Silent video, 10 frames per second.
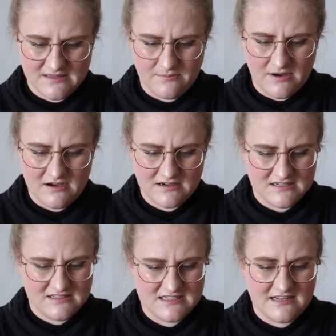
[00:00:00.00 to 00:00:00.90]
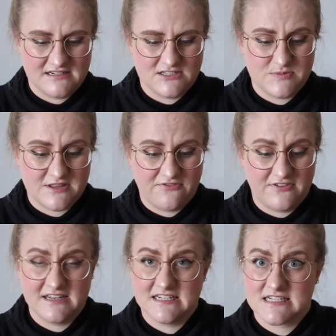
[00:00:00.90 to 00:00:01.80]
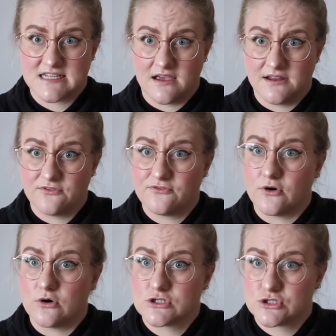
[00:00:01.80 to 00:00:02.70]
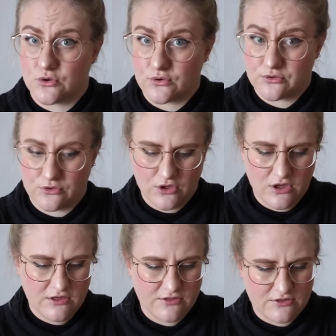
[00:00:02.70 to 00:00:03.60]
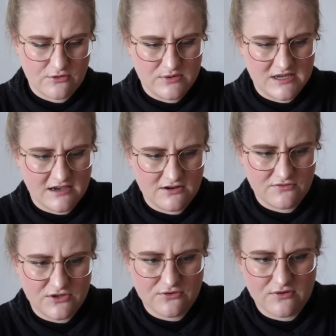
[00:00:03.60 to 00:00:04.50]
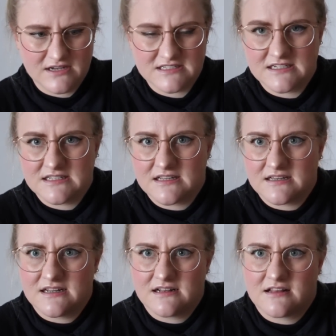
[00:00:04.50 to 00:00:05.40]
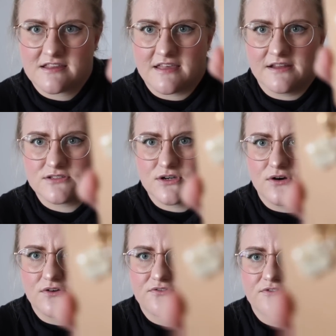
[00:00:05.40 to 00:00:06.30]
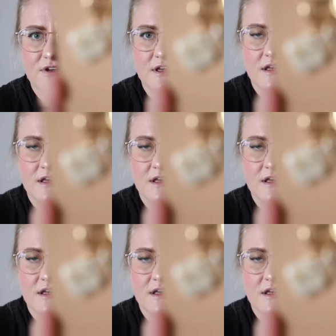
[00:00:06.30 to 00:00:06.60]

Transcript: markers that are specifically designed for Sfox. So we kind of curated the little set of